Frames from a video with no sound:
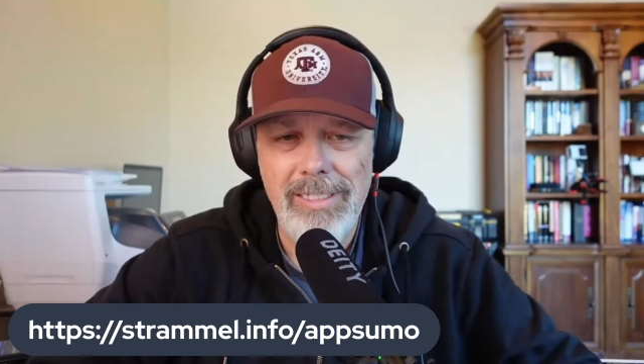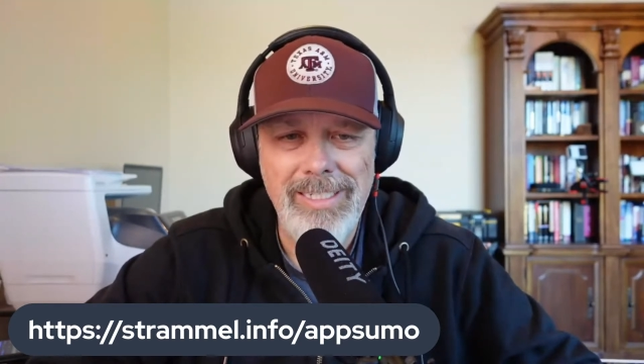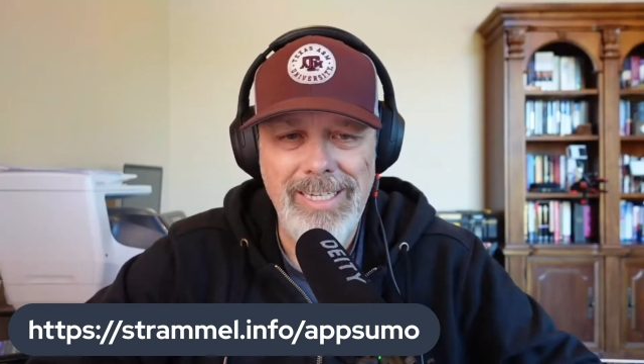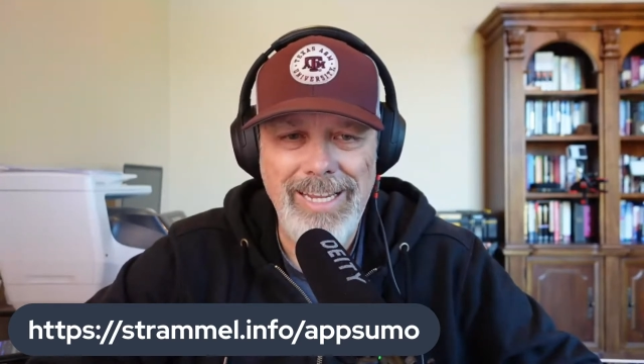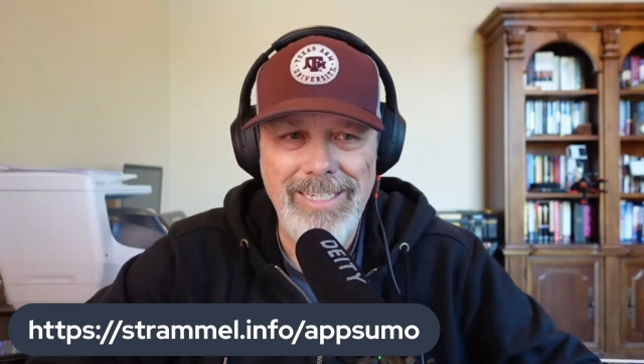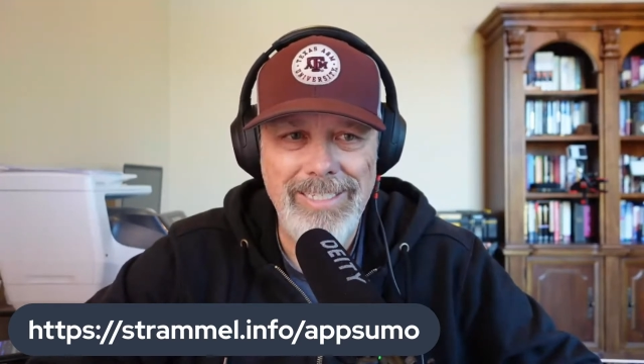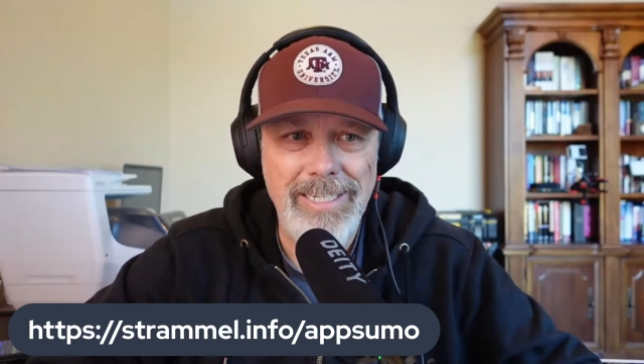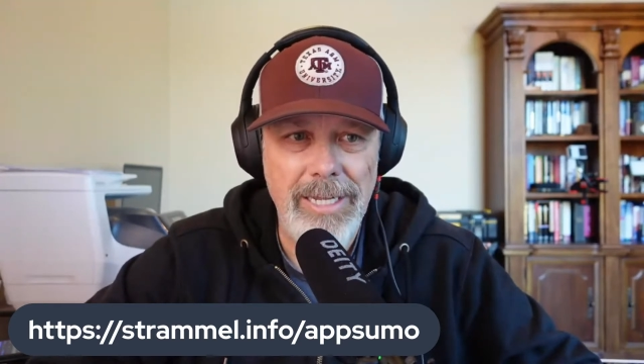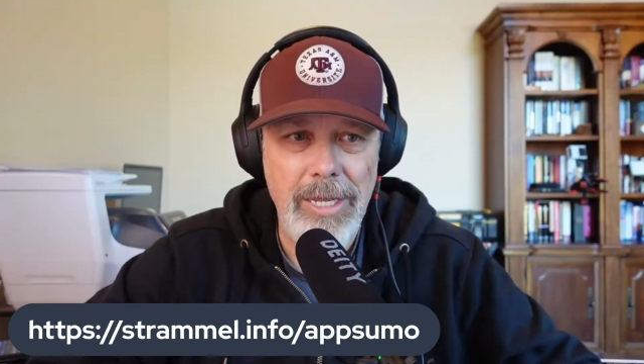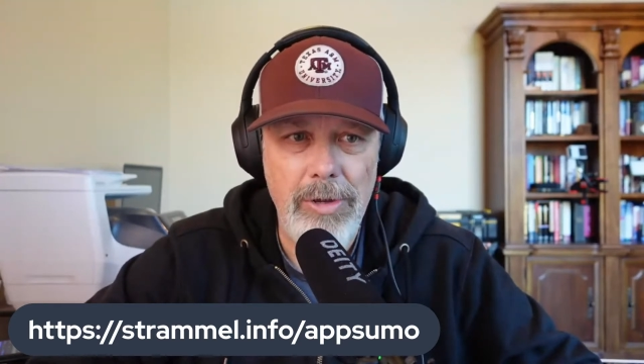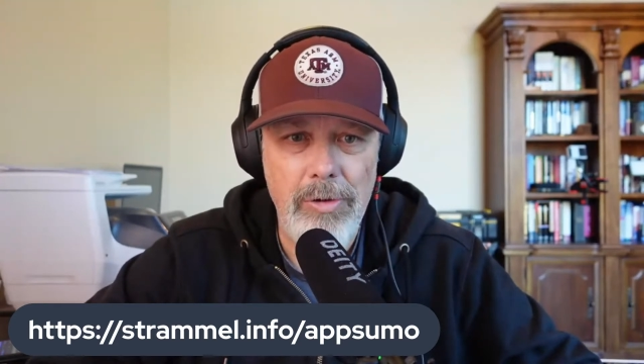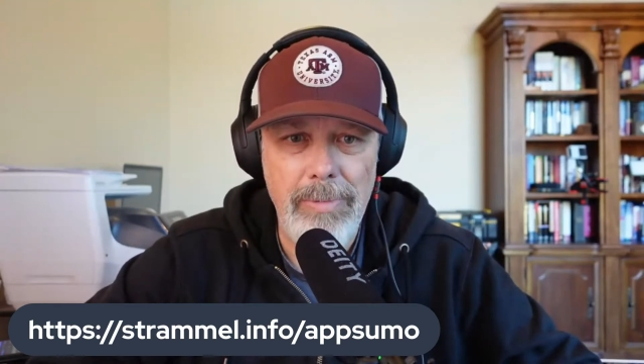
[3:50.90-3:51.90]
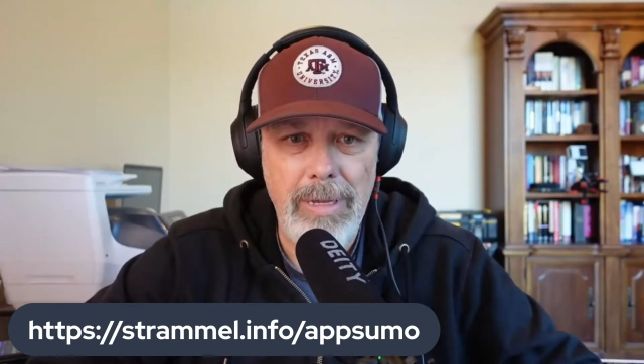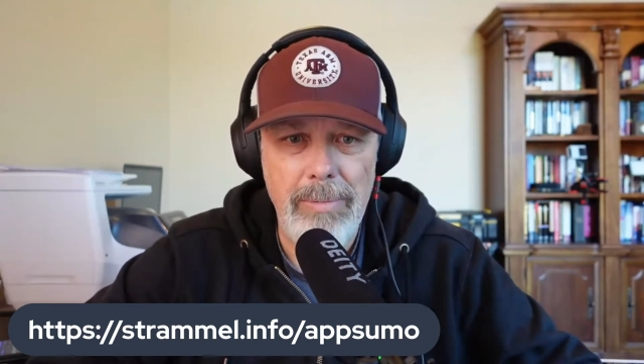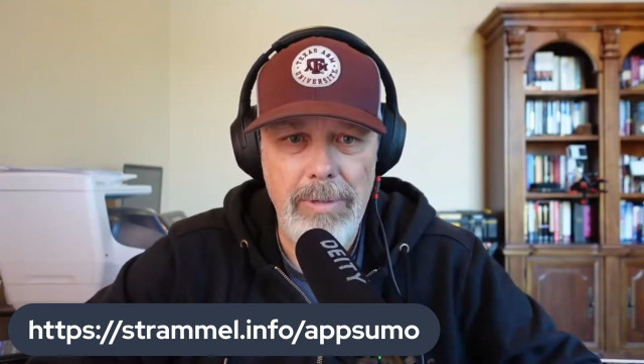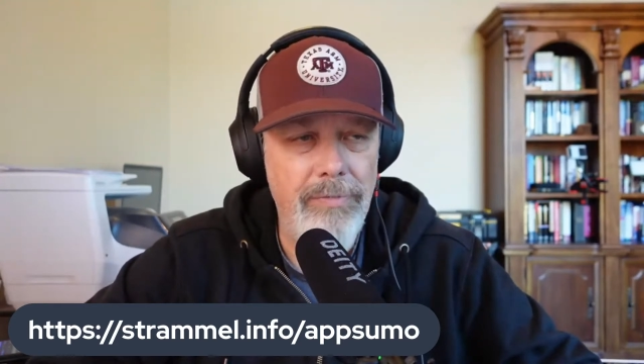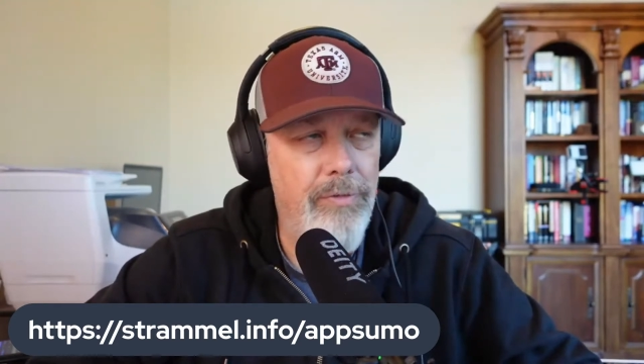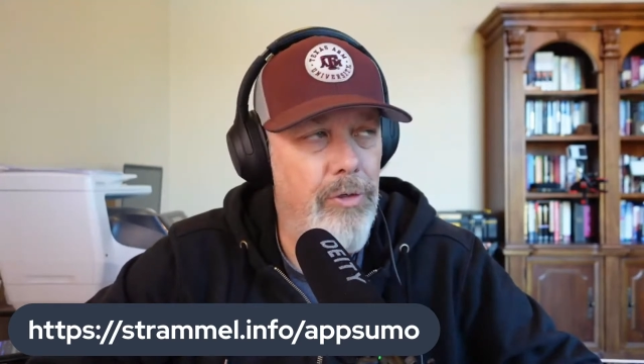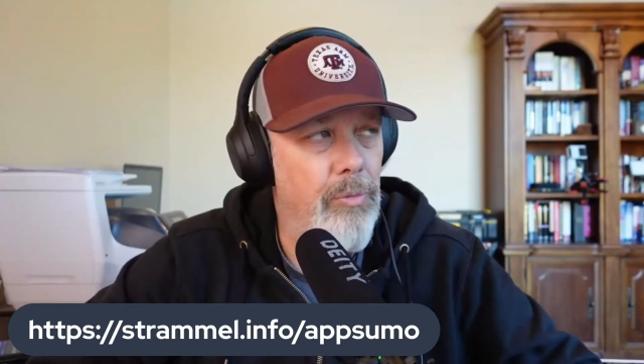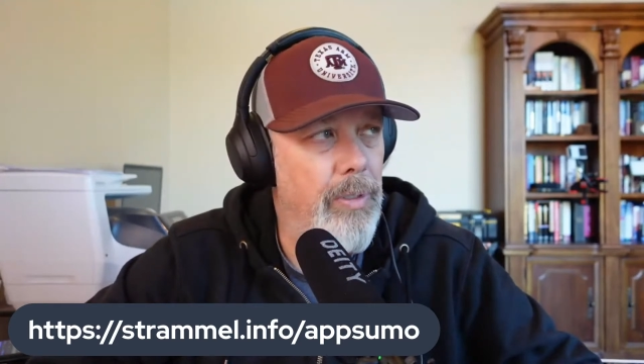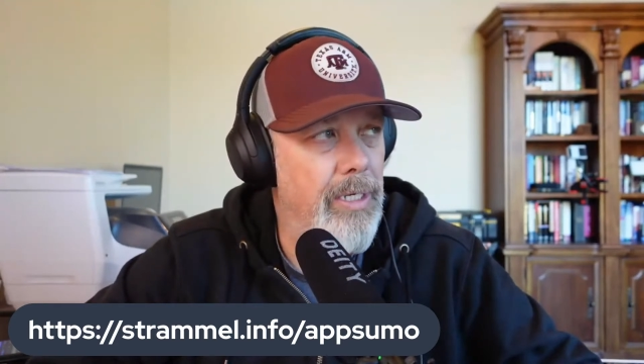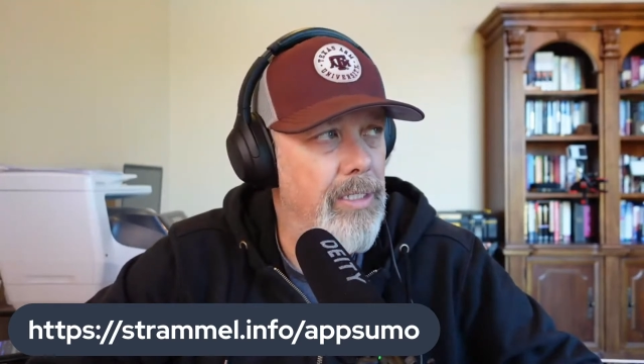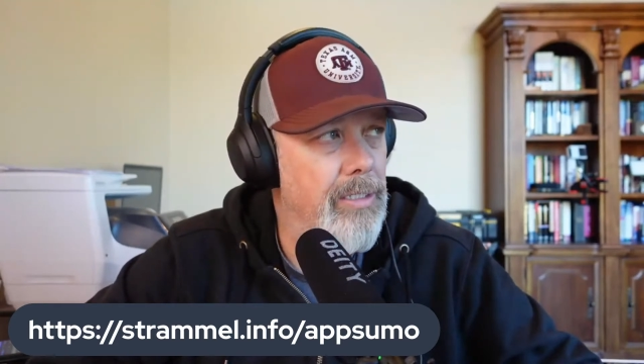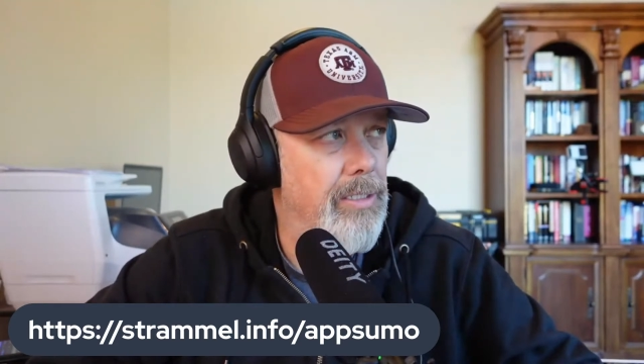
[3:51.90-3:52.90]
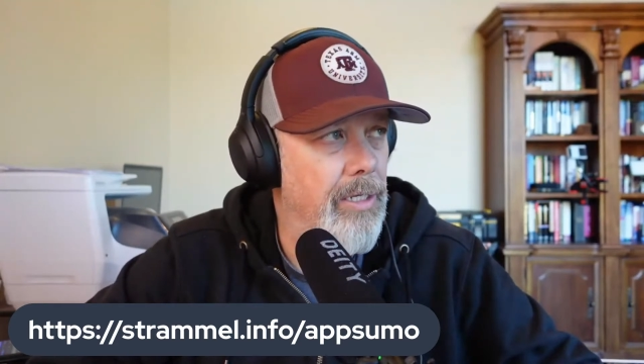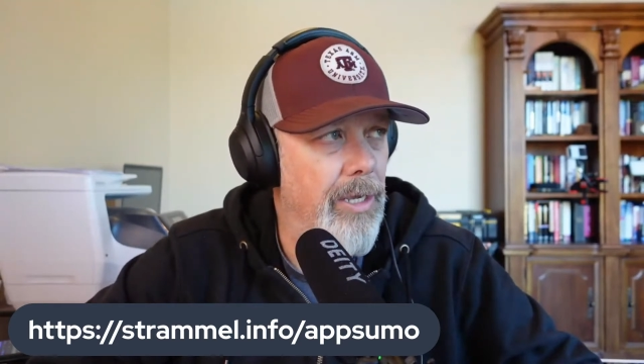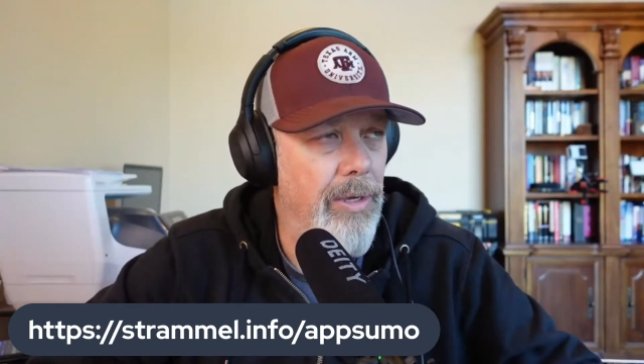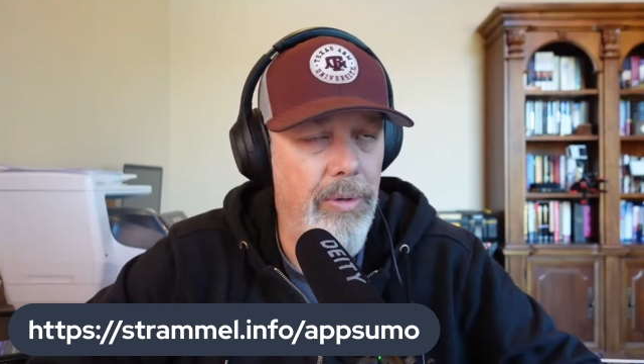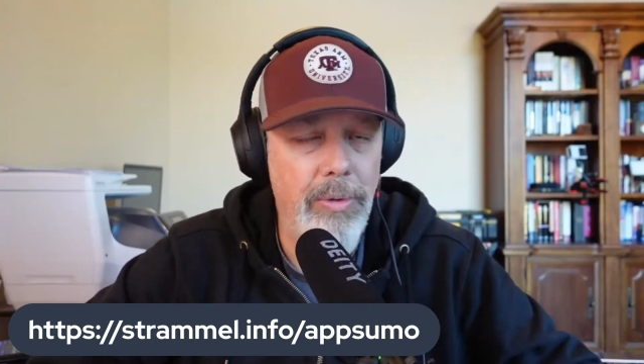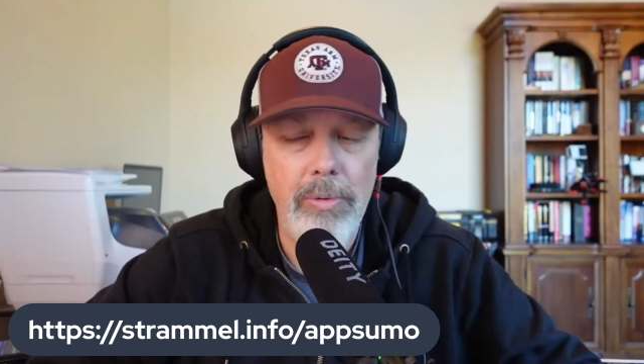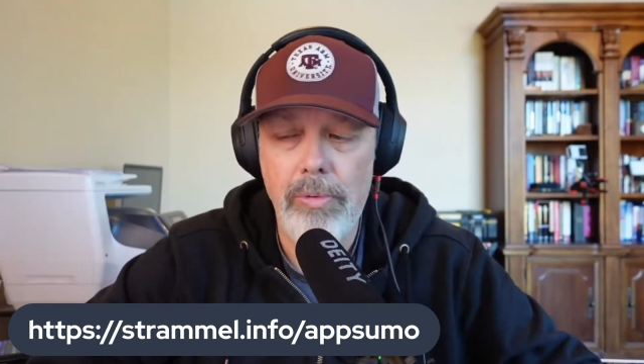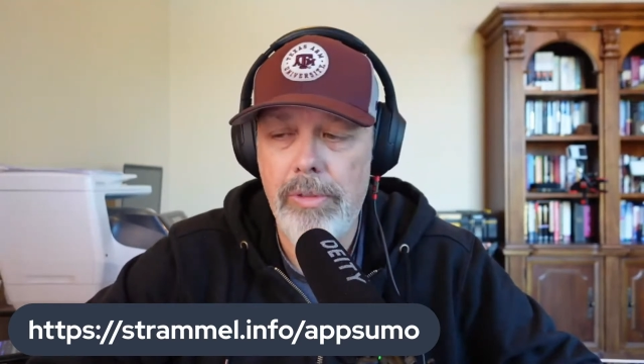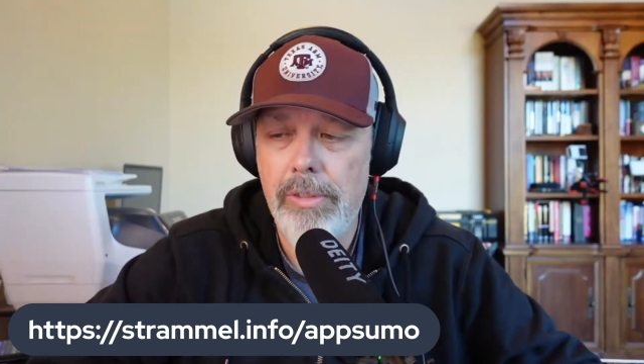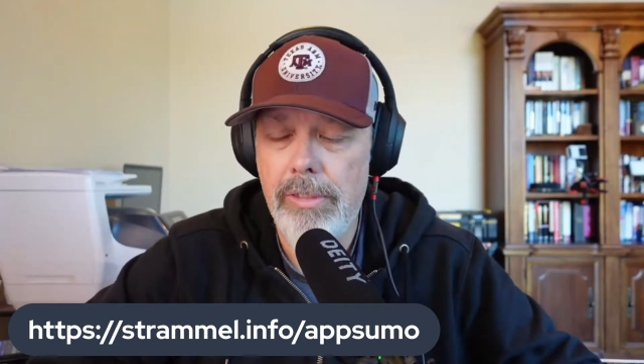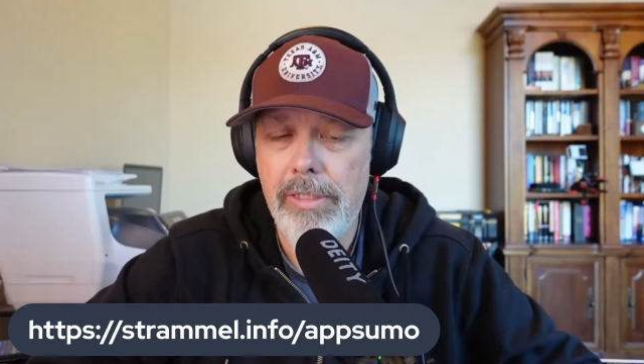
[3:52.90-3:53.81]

days ago, maybe a few weeks ago,